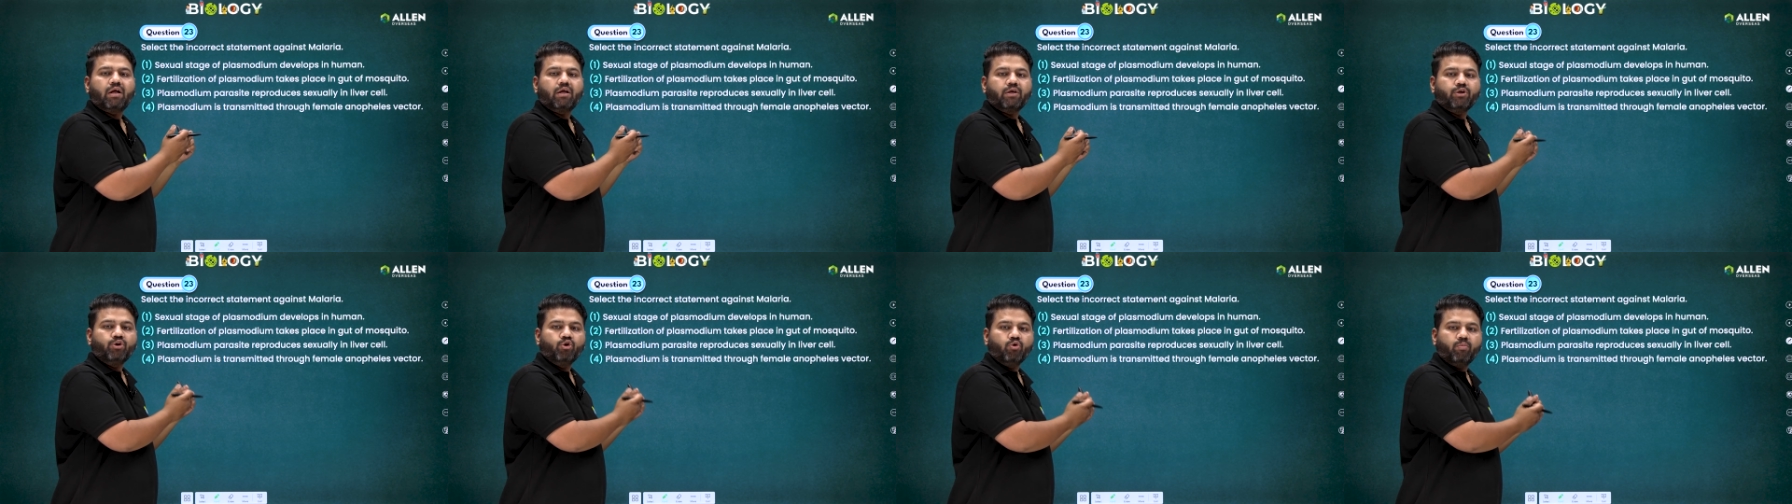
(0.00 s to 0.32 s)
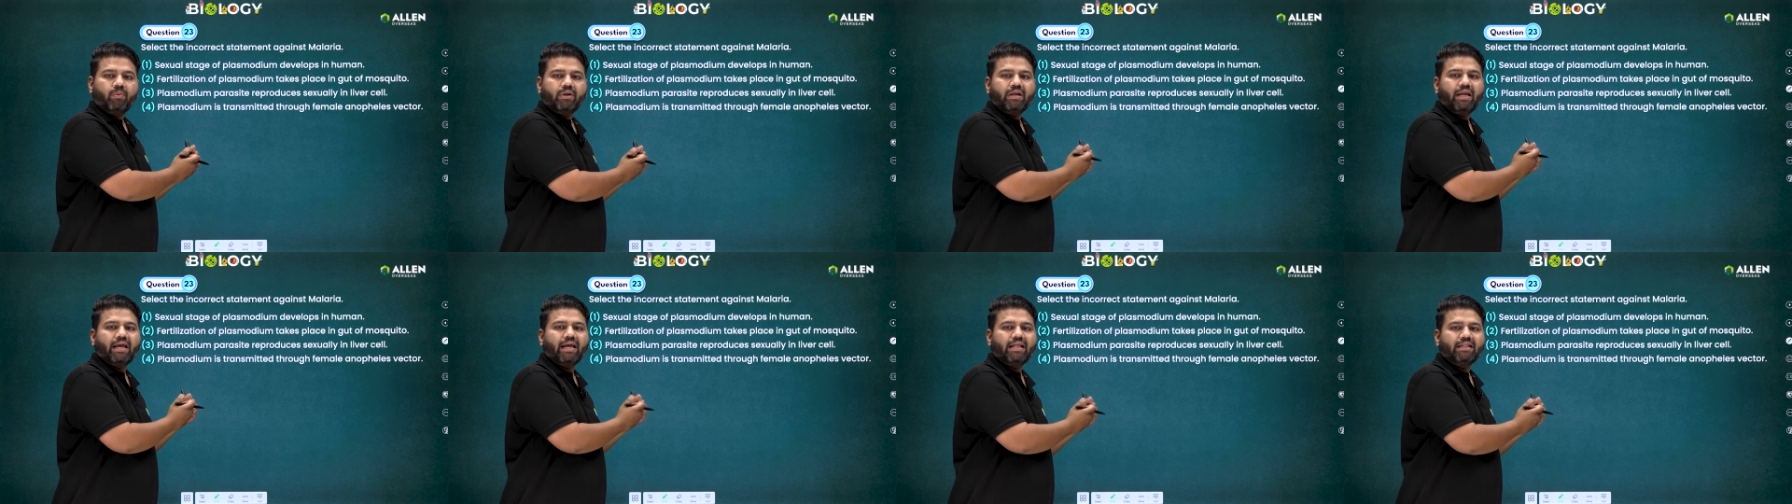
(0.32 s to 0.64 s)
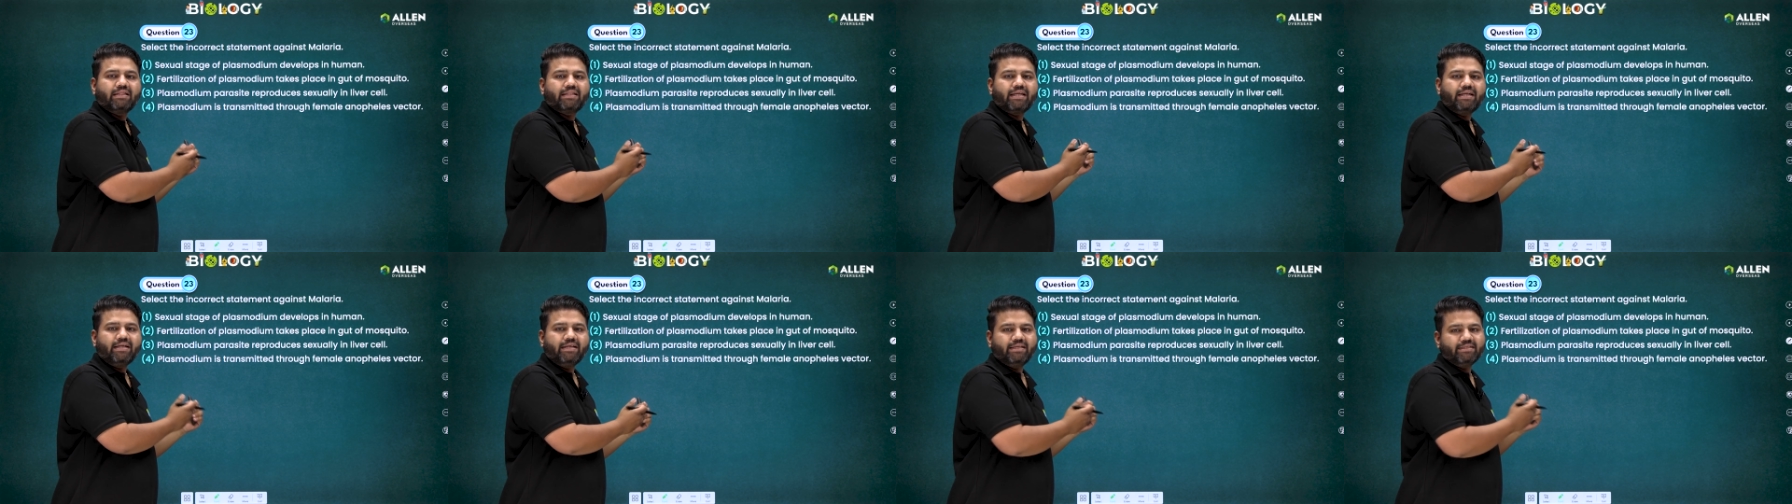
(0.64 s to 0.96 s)
human
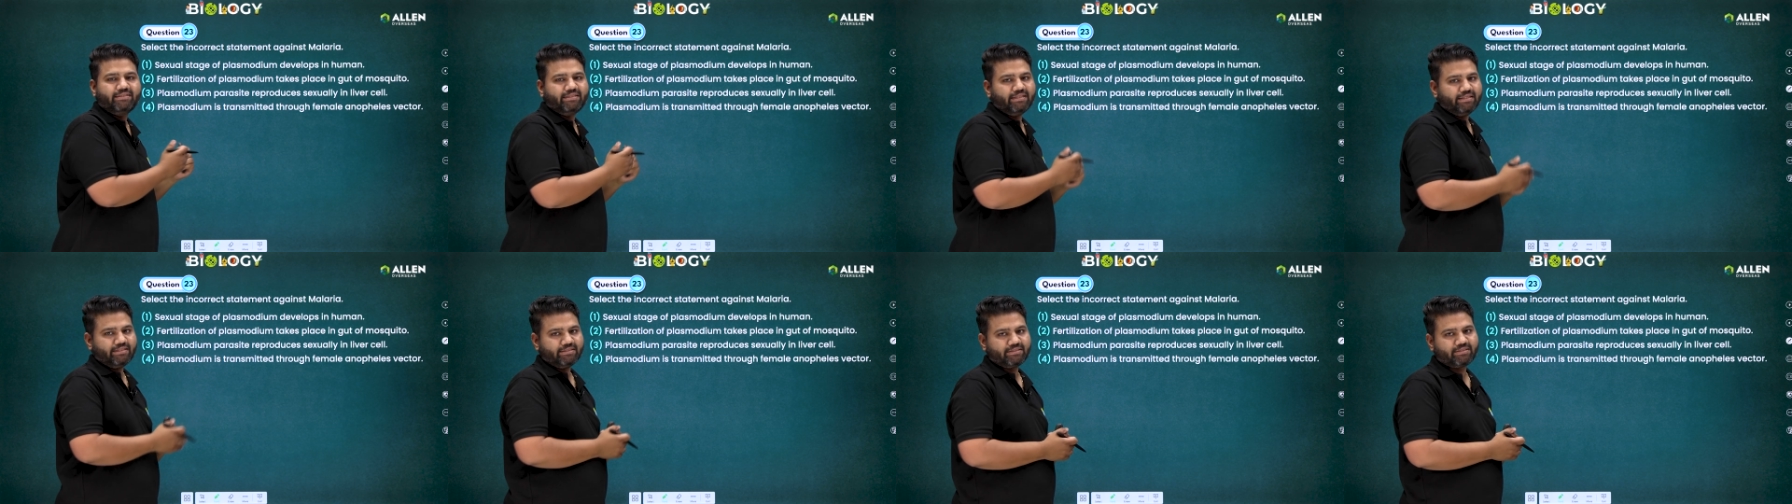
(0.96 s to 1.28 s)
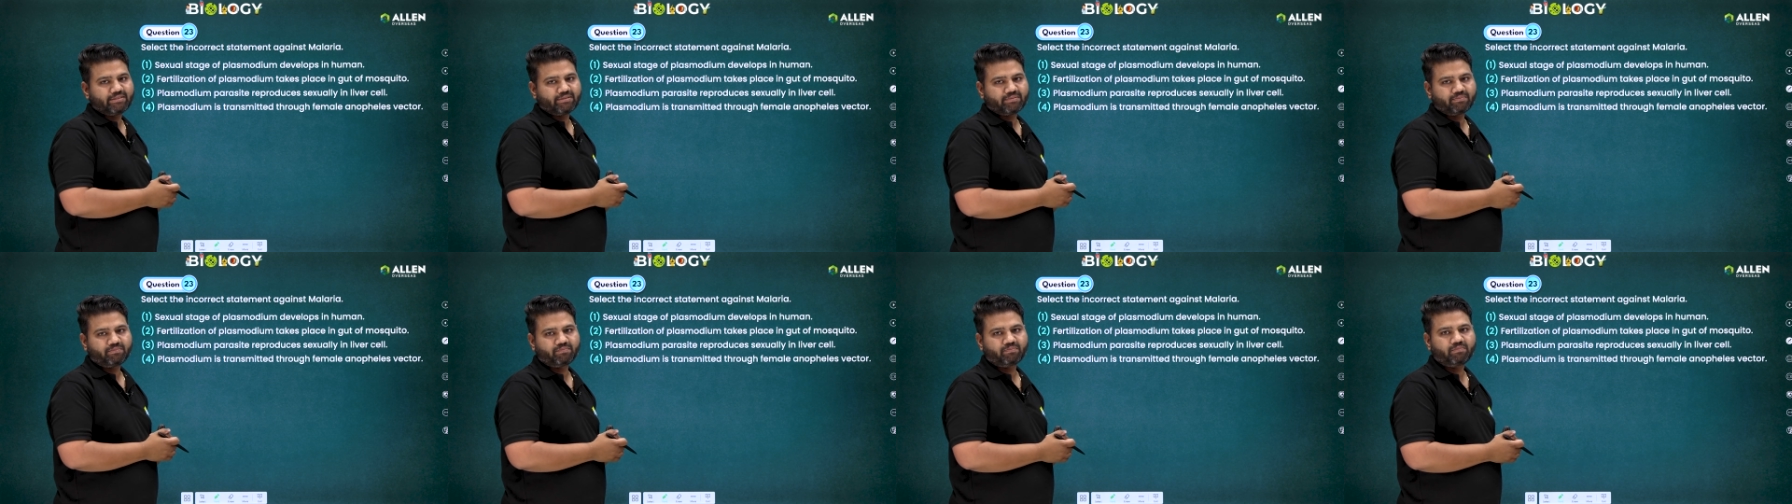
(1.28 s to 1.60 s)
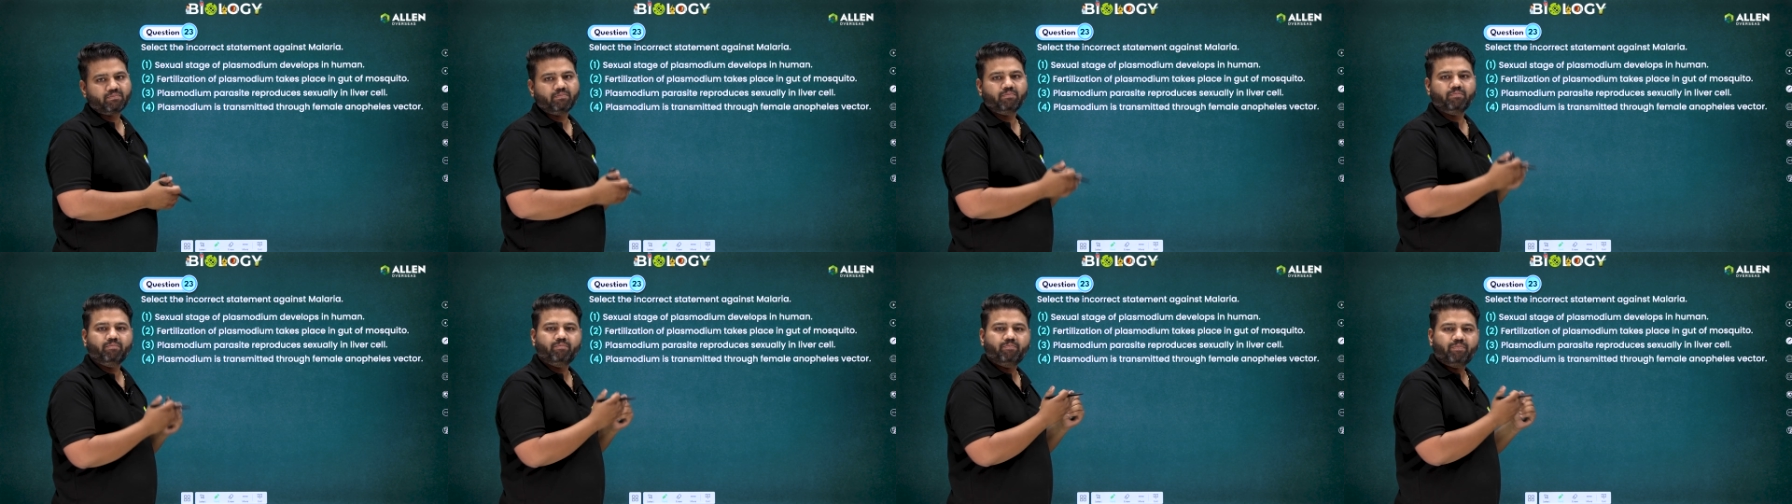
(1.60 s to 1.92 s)
health and disease.
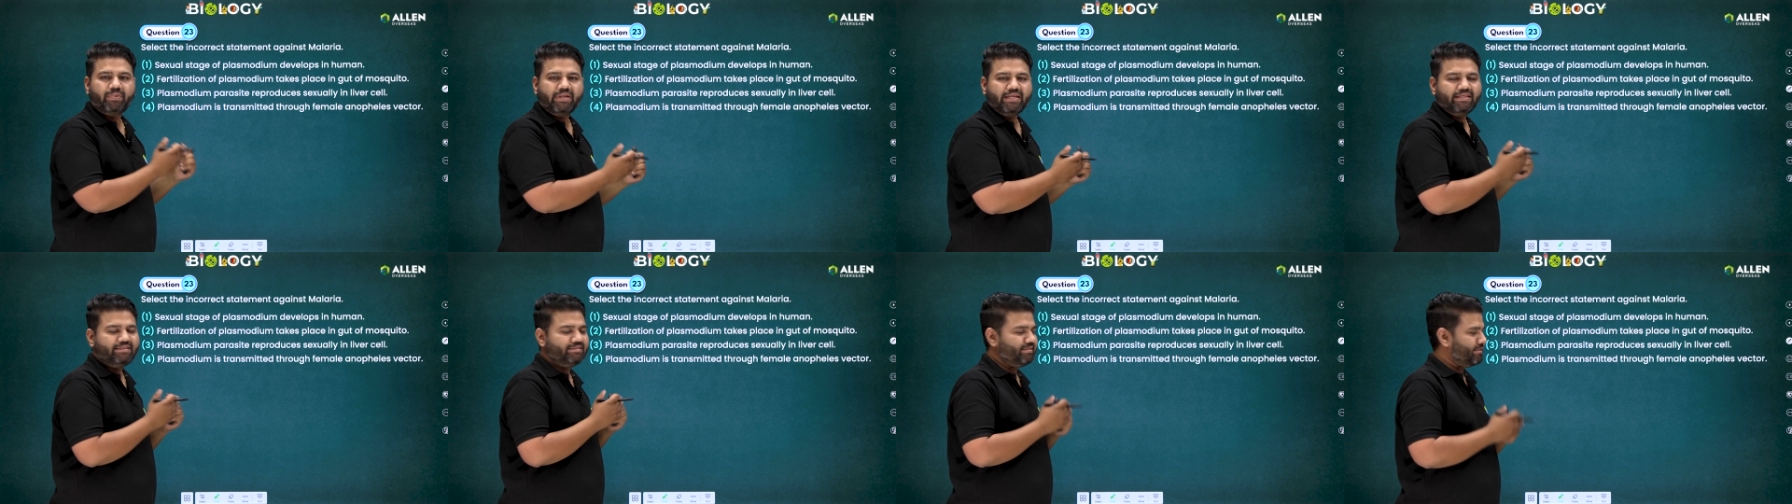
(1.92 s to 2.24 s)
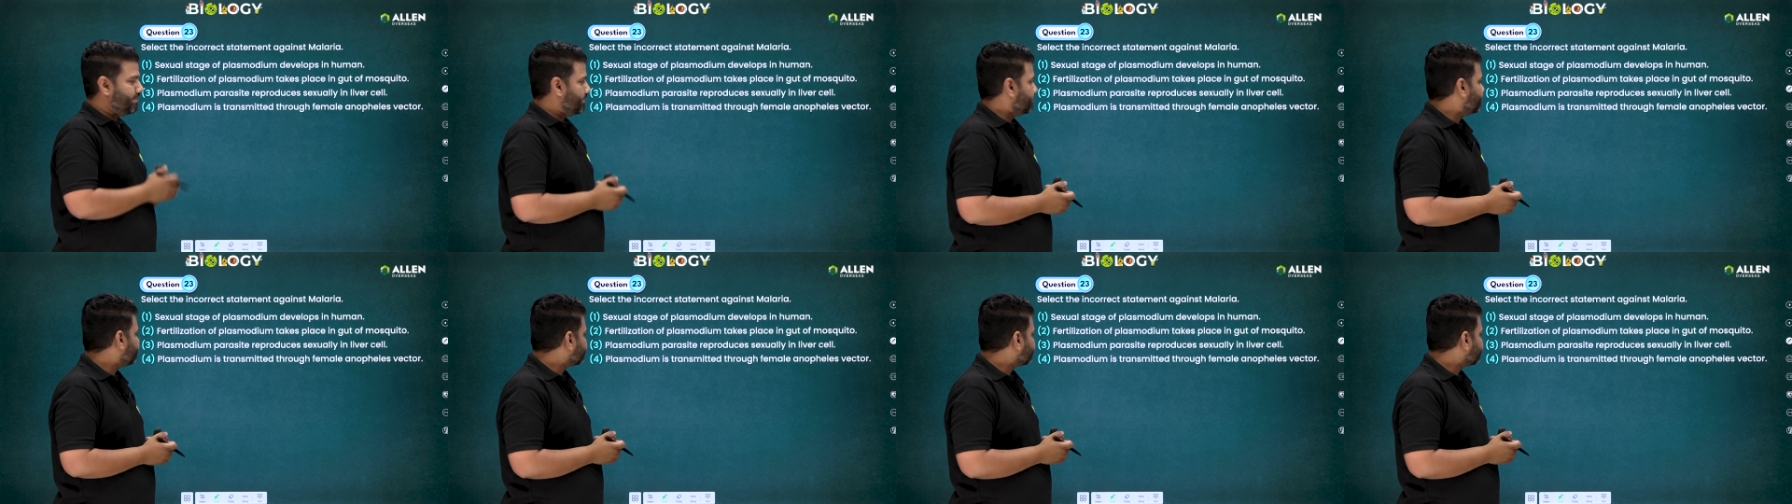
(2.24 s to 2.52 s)
Please see.